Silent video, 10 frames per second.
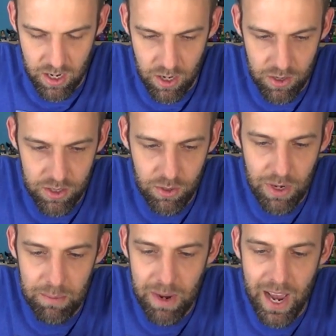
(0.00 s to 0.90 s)
you just
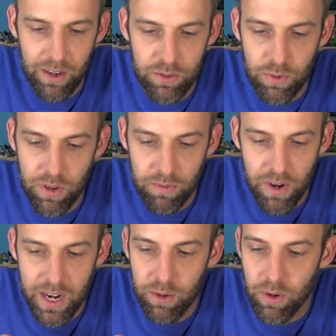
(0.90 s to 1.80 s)
create battles where they're
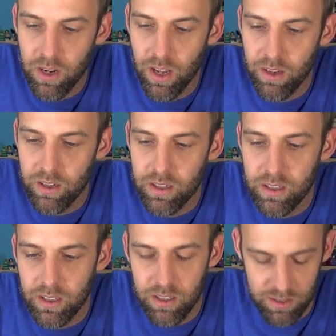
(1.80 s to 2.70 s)
fighting one another,
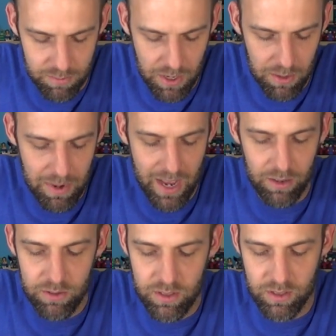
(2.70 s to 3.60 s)
spinner
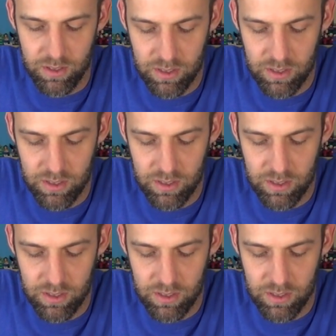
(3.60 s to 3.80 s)
battles.